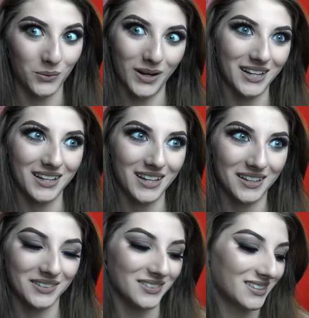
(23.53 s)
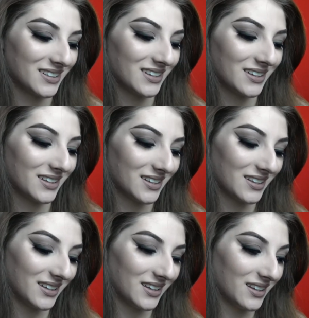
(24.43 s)
What do you know?
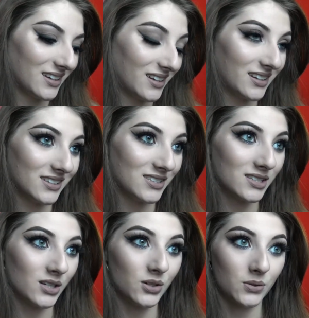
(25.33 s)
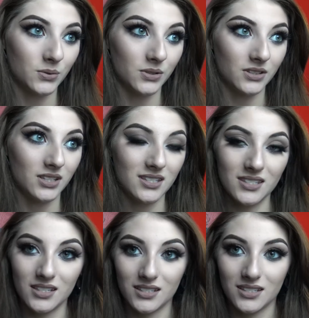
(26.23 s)
So this
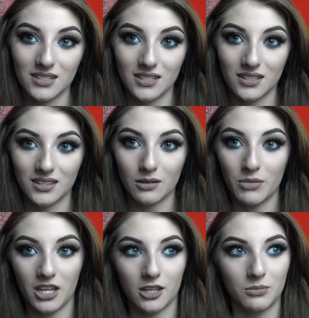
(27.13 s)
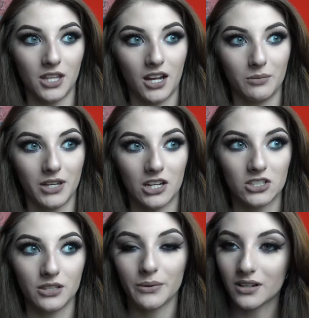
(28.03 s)
is the makeup that I'm
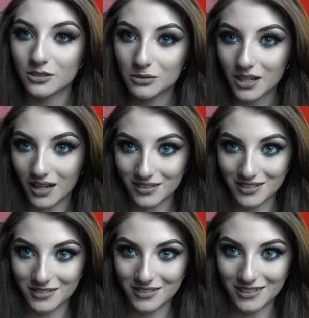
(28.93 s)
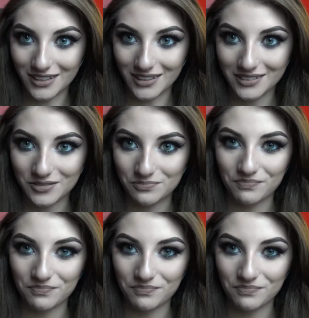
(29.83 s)
actually wearing to a concert tonight.